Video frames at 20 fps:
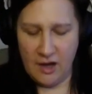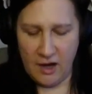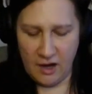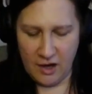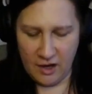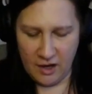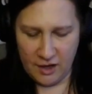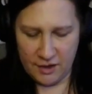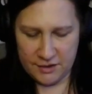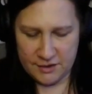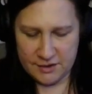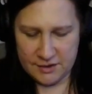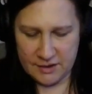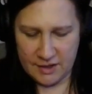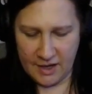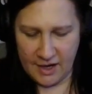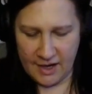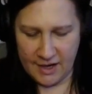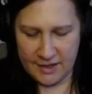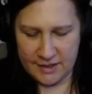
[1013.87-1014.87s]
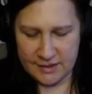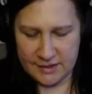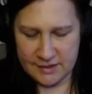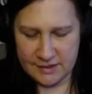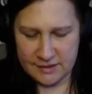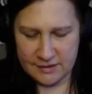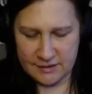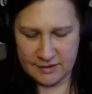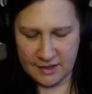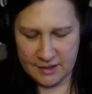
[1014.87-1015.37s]
aren't
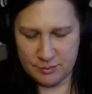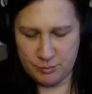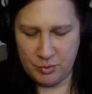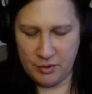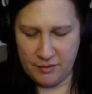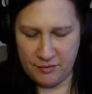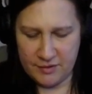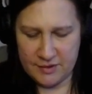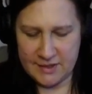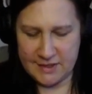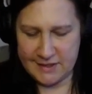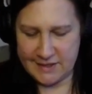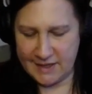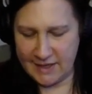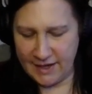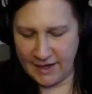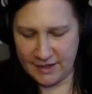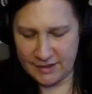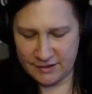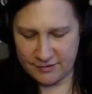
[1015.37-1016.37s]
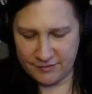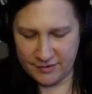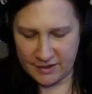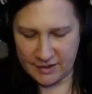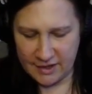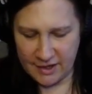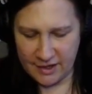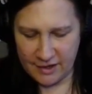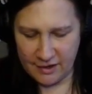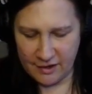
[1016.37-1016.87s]
as perfect as they like to think
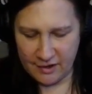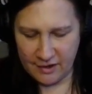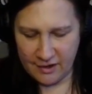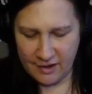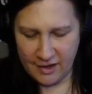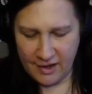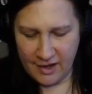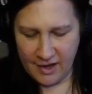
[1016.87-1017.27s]
they are,